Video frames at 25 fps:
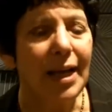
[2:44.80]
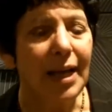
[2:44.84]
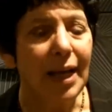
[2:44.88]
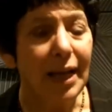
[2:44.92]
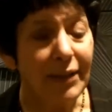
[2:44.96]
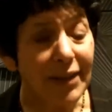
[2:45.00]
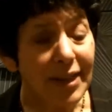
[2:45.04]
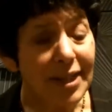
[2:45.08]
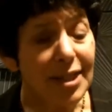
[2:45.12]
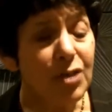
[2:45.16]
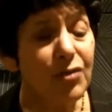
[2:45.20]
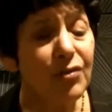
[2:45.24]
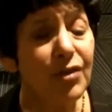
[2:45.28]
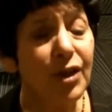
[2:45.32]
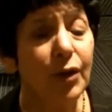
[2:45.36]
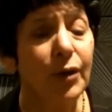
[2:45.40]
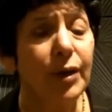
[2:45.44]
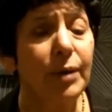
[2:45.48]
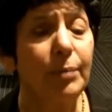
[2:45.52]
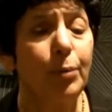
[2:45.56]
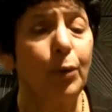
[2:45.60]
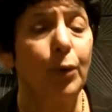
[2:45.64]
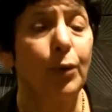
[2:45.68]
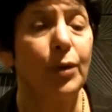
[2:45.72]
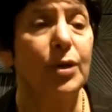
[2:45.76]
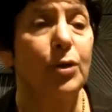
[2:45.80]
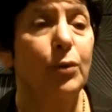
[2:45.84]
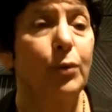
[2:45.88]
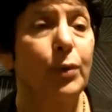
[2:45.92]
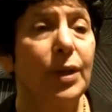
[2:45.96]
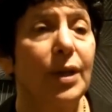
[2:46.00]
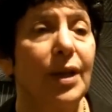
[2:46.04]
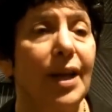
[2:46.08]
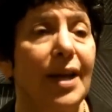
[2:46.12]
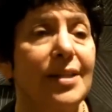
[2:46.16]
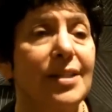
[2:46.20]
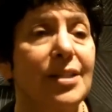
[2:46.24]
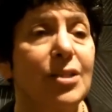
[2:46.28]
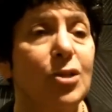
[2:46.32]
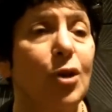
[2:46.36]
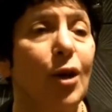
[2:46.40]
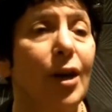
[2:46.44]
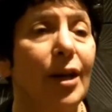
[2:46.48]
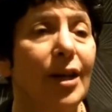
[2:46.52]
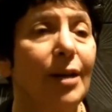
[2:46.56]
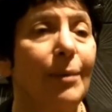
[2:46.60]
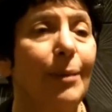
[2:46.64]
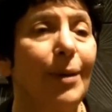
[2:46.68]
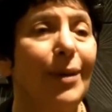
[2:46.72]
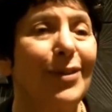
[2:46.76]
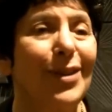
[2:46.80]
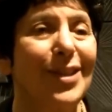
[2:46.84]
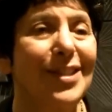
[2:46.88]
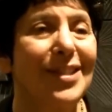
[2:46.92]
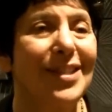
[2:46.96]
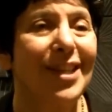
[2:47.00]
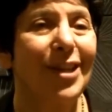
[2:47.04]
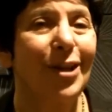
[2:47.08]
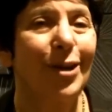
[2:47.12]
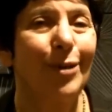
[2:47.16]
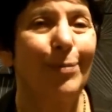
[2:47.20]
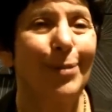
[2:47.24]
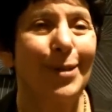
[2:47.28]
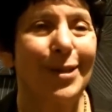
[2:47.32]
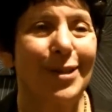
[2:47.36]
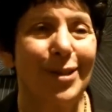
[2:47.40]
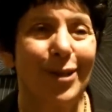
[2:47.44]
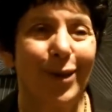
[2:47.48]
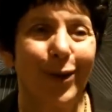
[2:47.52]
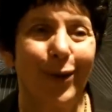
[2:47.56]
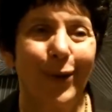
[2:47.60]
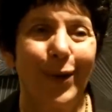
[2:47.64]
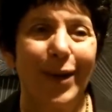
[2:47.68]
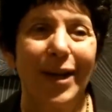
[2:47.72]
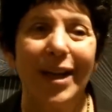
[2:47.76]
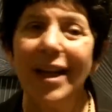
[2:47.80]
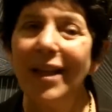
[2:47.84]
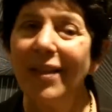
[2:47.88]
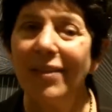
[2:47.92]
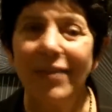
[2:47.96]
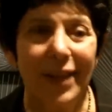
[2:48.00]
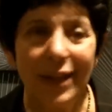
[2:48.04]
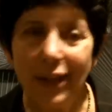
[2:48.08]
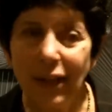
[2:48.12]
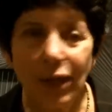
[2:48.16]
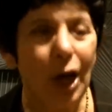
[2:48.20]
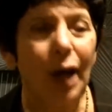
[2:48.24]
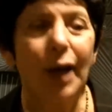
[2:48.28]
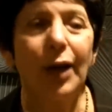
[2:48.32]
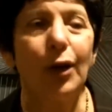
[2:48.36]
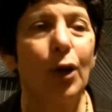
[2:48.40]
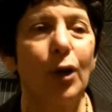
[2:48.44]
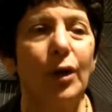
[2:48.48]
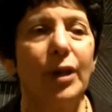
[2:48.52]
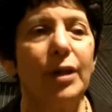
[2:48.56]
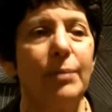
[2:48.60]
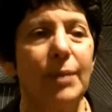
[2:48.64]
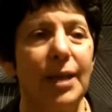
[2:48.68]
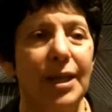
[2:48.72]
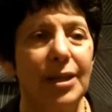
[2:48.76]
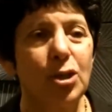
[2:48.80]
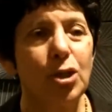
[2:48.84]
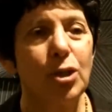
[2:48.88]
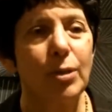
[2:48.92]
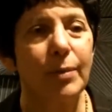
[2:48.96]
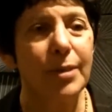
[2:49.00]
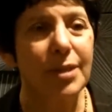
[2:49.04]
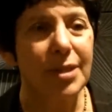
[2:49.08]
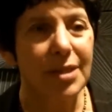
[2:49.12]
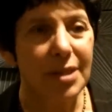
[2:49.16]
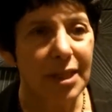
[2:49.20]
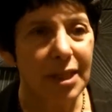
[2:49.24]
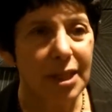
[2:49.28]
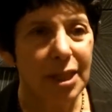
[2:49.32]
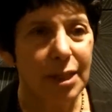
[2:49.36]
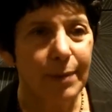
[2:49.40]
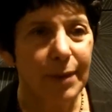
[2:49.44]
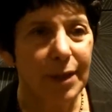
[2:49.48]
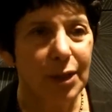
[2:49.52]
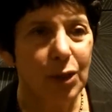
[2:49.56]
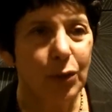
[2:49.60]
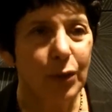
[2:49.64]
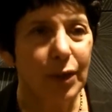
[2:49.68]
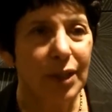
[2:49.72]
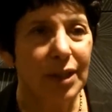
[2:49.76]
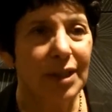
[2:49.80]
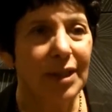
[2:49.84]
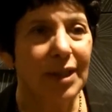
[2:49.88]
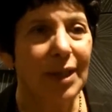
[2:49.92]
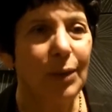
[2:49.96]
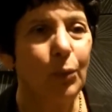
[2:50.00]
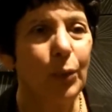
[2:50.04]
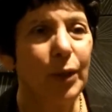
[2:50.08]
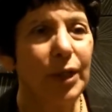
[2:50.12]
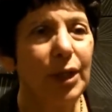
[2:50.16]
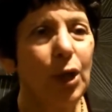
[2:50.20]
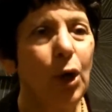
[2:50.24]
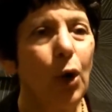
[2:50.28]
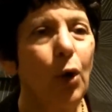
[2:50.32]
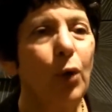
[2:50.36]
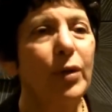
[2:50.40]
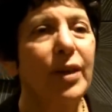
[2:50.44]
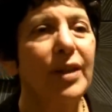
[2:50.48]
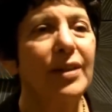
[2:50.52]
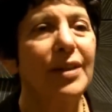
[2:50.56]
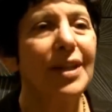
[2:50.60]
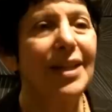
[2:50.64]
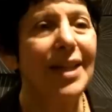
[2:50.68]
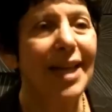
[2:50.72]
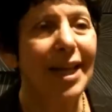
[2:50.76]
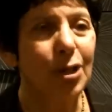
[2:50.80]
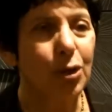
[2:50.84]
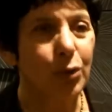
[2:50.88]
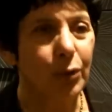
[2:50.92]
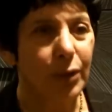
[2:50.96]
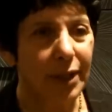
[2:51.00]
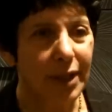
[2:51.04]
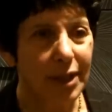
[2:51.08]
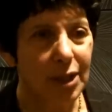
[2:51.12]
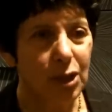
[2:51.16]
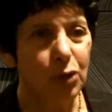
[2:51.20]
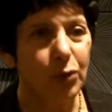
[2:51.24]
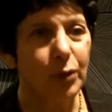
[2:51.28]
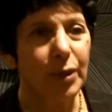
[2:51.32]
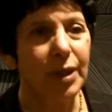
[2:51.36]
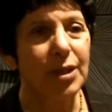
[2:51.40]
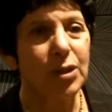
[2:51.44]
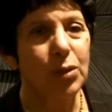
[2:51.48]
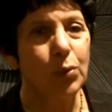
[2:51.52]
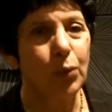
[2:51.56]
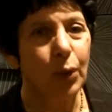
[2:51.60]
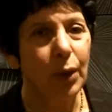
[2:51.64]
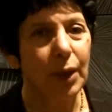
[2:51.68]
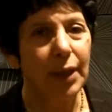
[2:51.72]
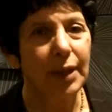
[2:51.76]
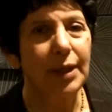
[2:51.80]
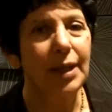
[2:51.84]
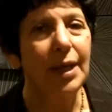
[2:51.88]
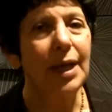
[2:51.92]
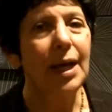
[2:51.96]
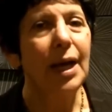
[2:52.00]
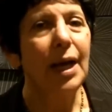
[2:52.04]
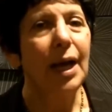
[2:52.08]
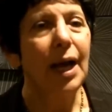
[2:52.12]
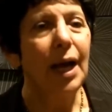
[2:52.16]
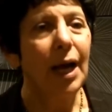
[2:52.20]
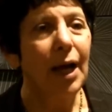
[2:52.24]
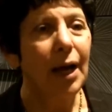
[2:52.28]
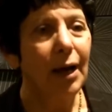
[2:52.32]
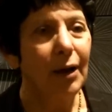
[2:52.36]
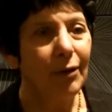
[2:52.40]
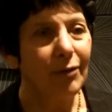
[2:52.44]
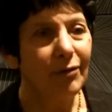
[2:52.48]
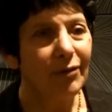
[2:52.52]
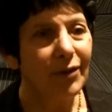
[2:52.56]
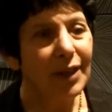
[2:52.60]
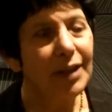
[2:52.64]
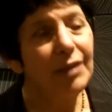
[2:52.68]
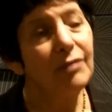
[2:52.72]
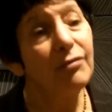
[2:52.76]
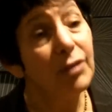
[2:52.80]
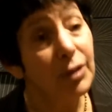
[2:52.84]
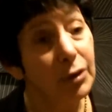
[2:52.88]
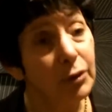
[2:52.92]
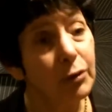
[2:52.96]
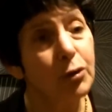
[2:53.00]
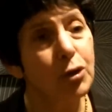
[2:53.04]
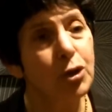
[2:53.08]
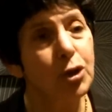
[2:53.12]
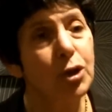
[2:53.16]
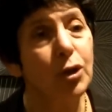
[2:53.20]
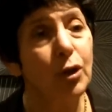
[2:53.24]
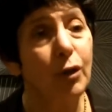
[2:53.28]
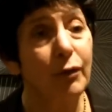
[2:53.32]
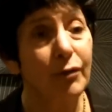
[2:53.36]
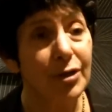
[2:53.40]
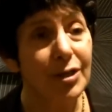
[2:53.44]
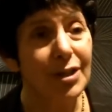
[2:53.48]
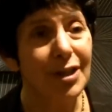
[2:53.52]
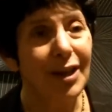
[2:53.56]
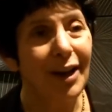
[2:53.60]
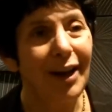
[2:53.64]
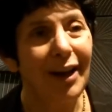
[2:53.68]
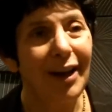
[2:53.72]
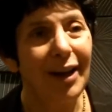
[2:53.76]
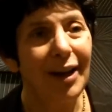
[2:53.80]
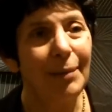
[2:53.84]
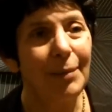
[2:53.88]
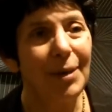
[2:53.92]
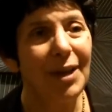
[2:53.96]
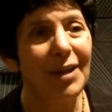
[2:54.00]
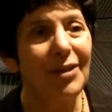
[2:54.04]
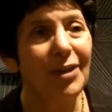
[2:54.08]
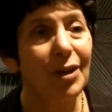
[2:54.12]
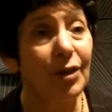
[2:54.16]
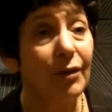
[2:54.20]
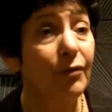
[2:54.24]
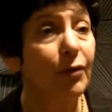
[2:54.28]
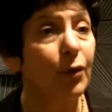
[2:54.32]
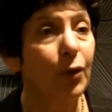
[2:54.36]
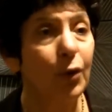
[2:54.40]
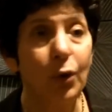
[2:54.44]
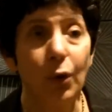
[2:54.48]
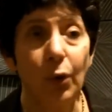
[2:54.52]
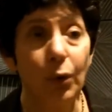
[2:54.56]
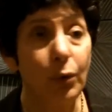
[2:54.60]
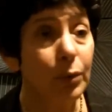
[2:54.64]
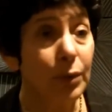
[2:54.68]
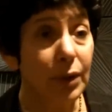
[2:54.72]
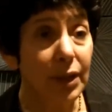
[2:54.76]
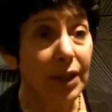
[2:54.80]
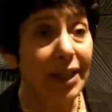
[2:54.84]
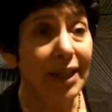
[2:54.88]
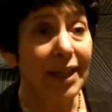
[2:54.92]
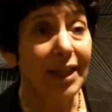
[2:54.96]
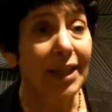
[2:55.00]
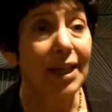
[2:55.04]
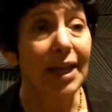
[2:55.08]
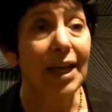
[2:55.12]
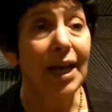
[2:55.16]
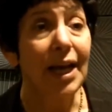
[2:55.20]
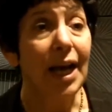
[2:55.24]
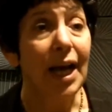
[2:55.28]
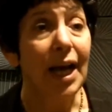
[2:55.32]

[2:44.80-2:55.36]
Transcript: I think it's very important to realize in talking about these therapies, though, that not all hemangiomas need to be treated, and we know that the natural history is one of involution over time, and therefore only